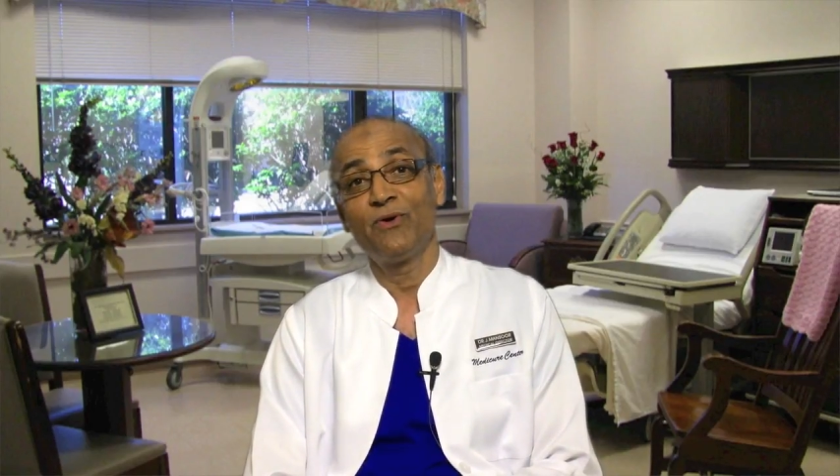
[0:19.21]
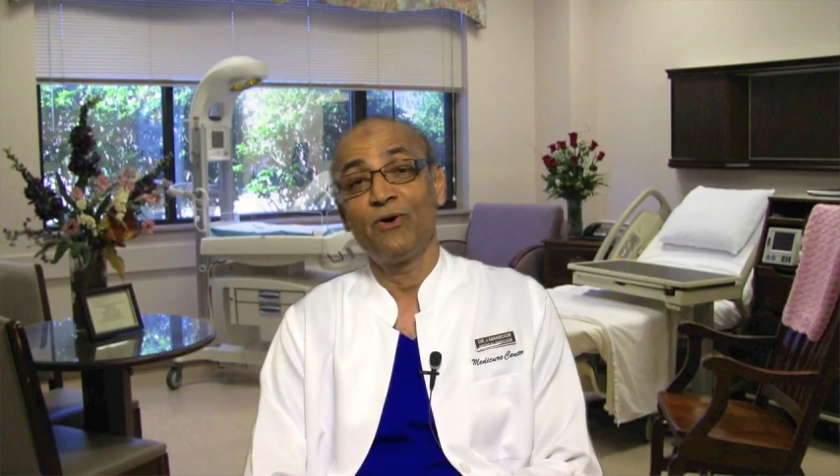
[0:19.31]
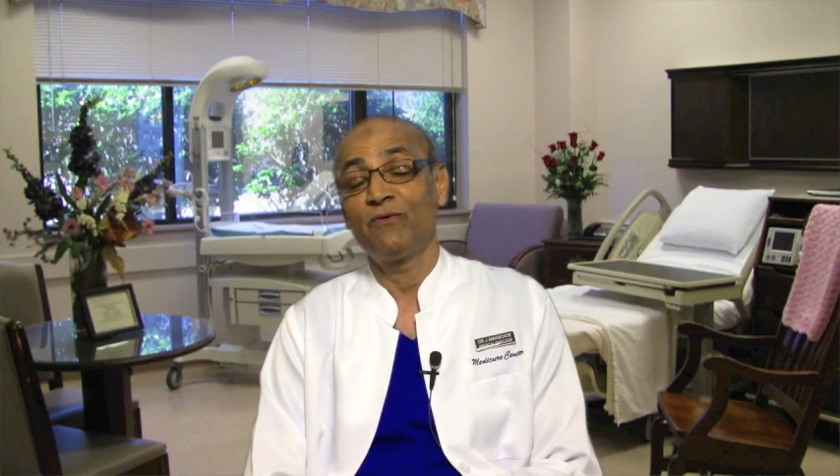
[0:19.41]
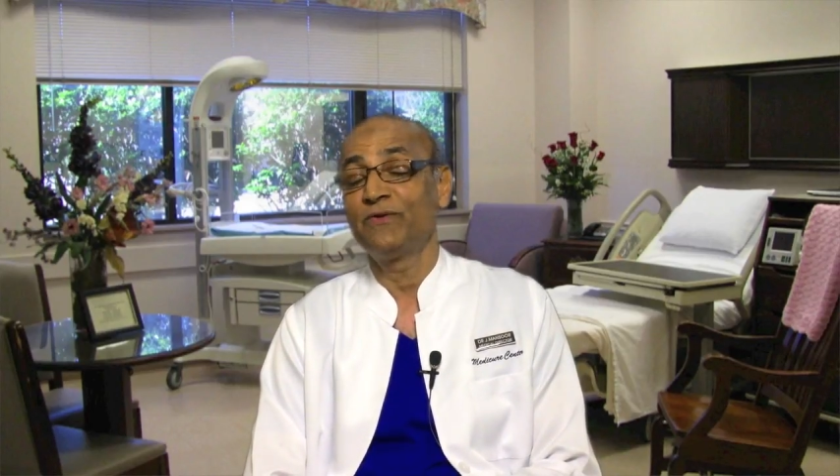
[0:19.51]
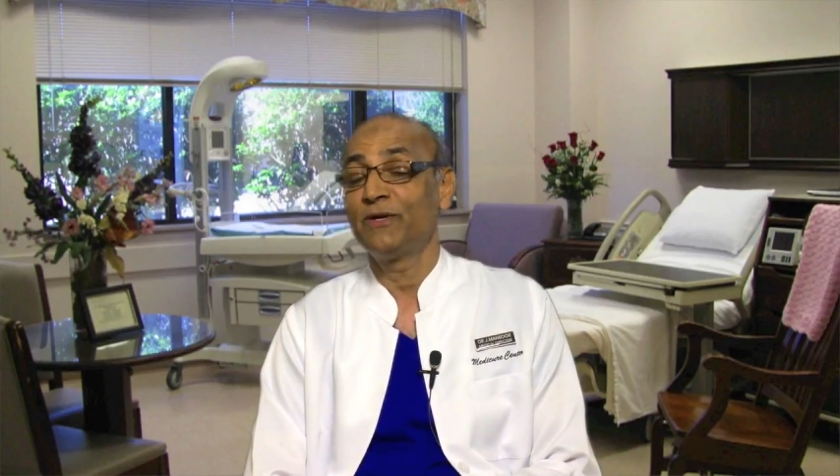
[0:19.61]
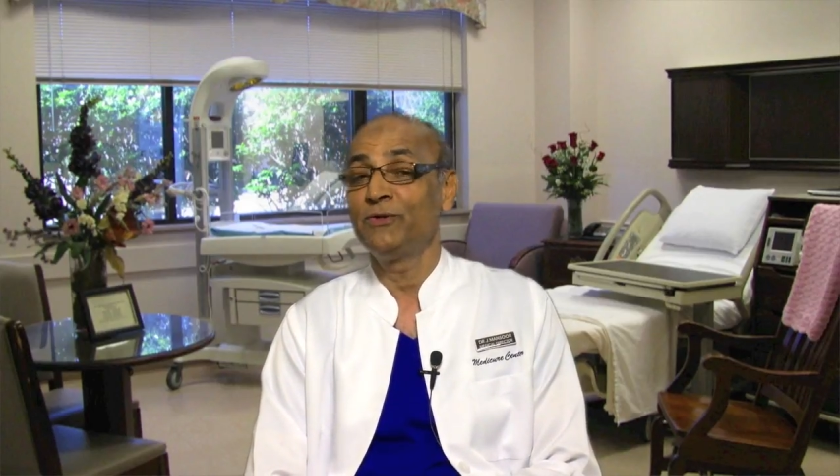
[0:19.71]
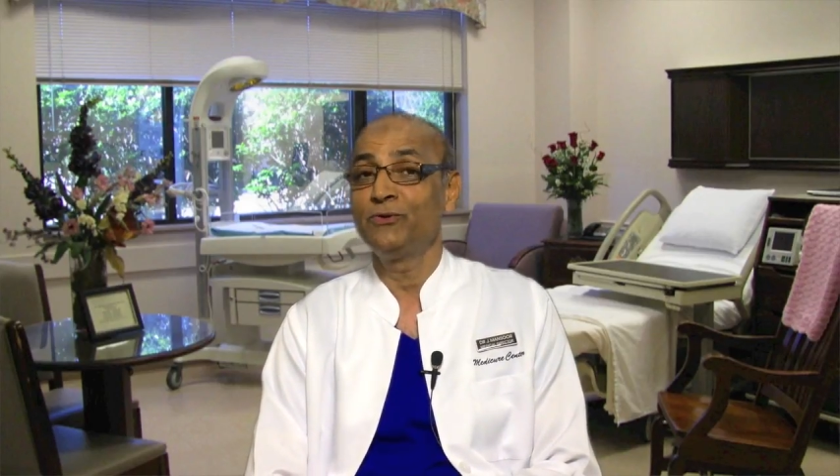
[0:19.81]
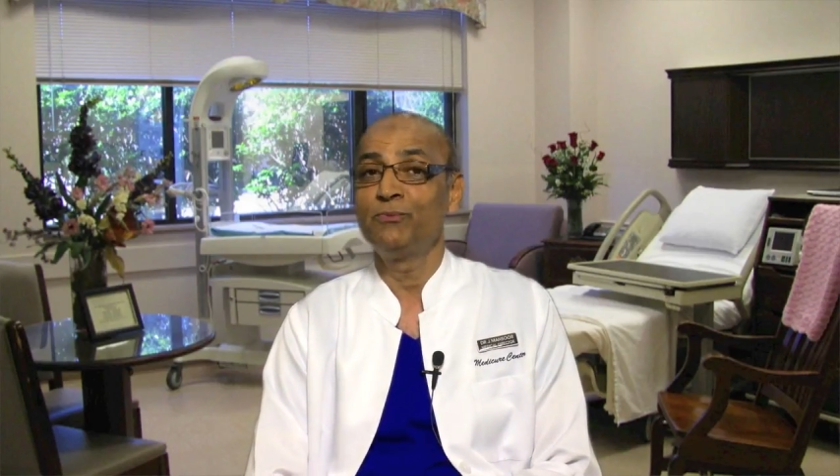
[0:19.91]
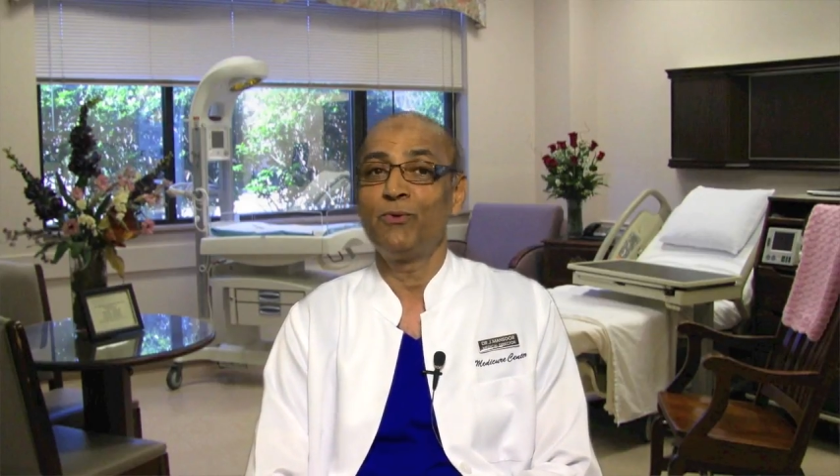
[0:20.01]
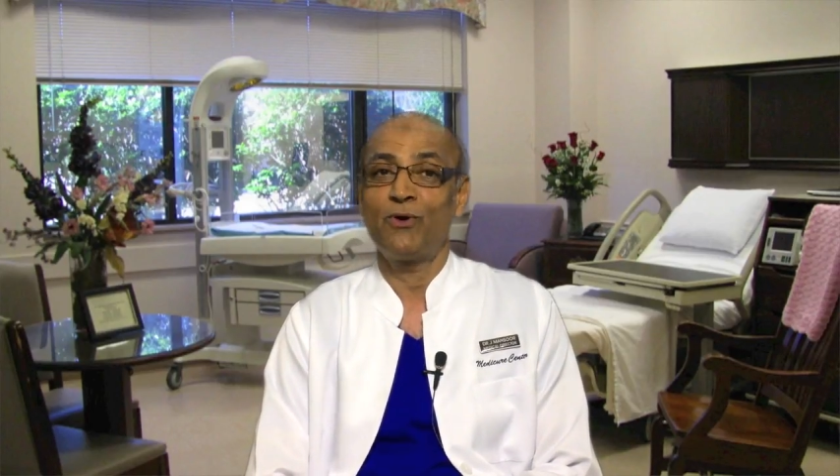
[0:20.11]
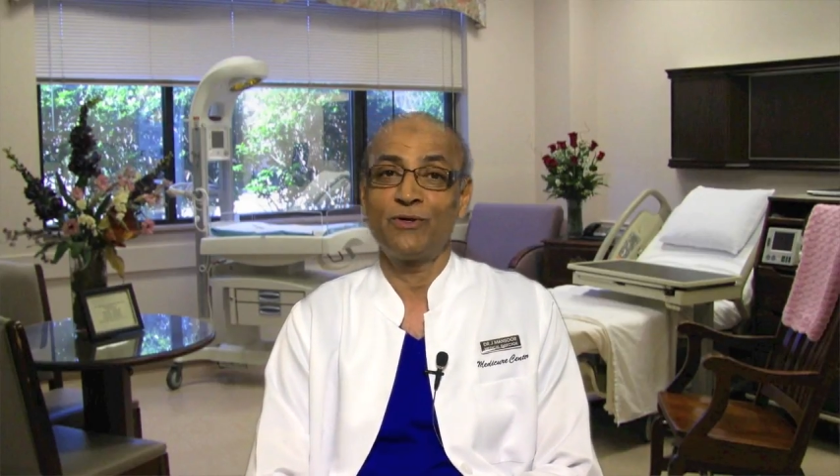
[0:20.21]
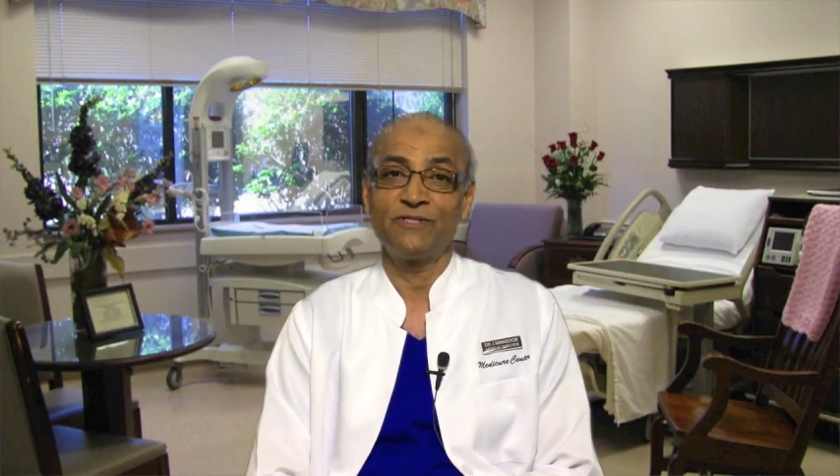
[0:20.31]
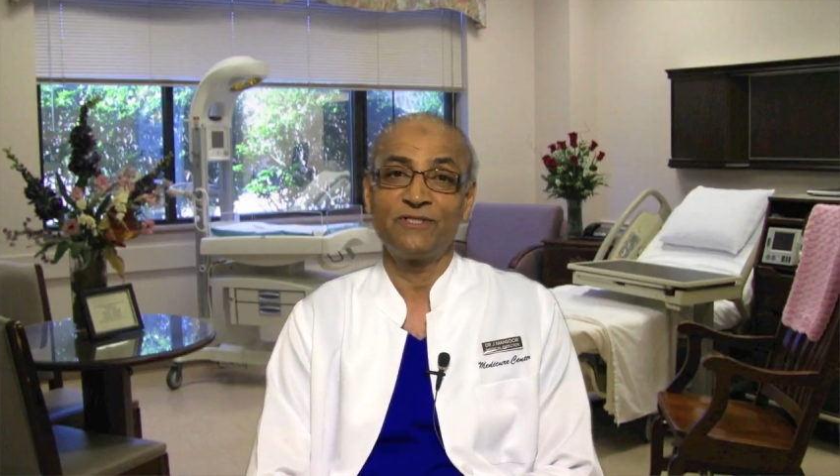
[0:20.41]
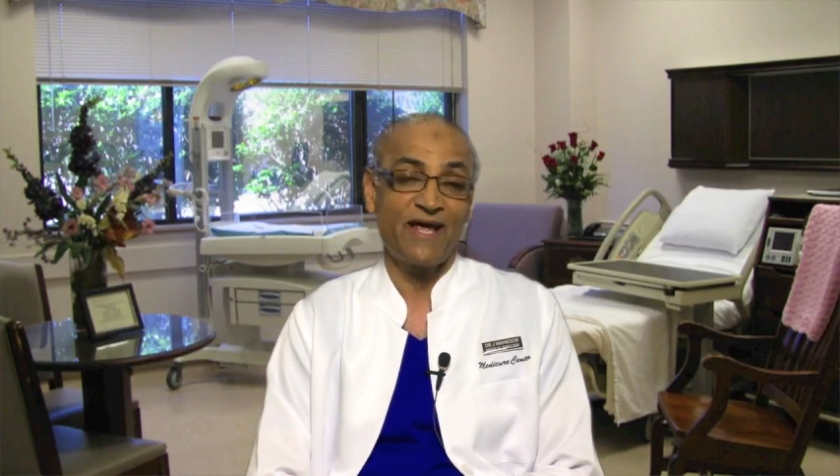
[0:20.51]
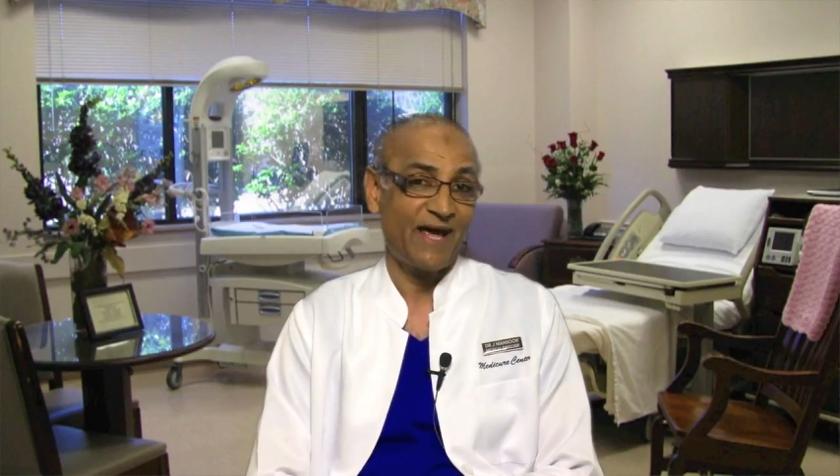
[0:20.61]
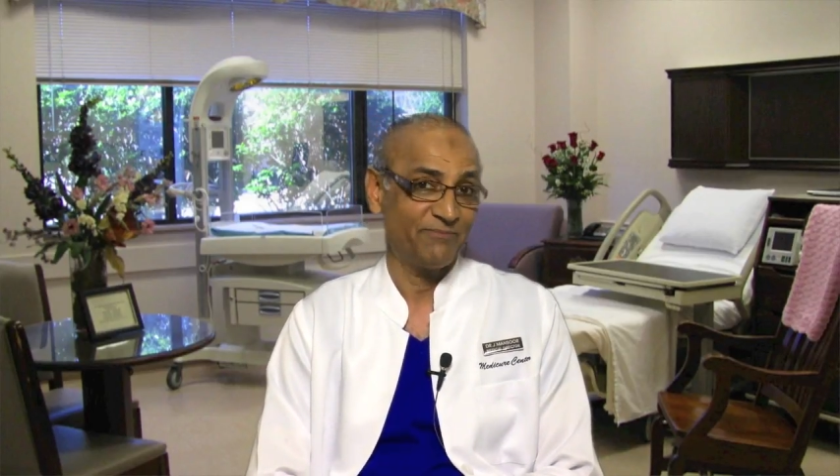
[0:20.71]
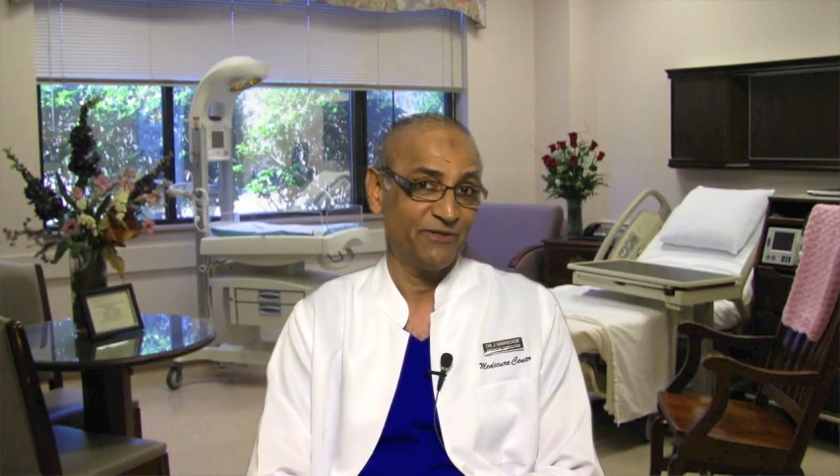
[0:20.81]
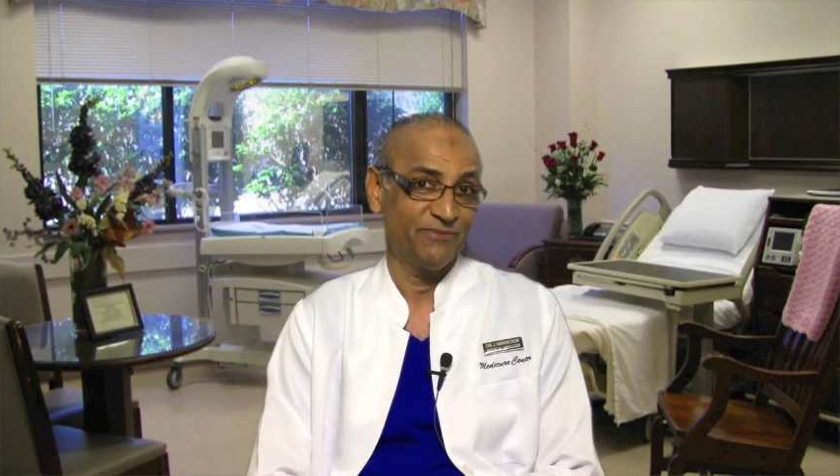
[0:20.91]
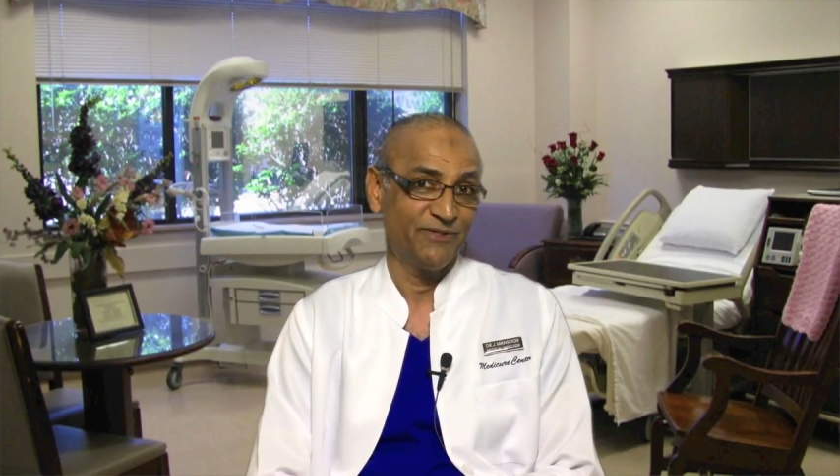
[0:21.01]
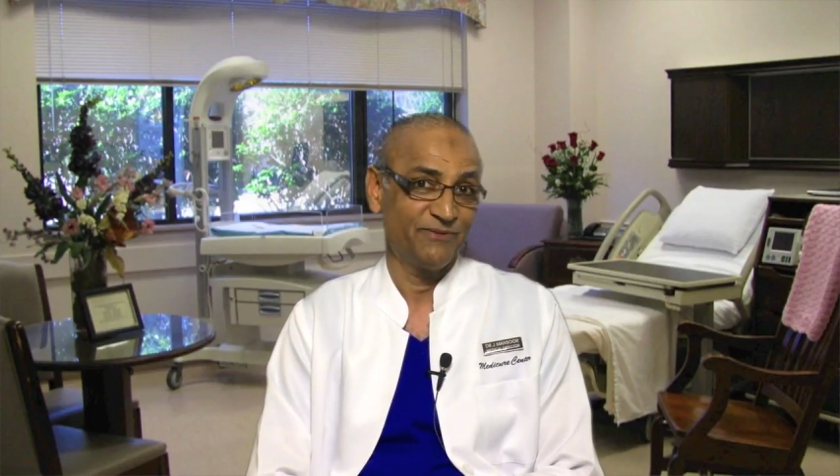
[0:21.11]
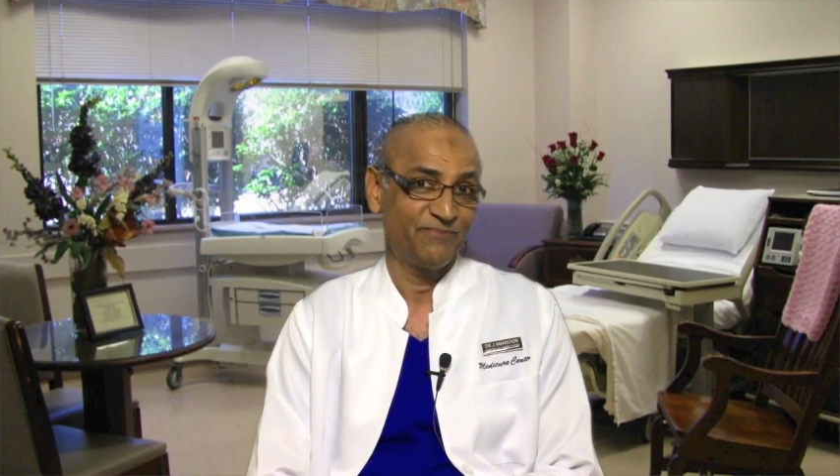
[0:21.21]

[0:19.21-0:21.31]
of the newborn's abdomen.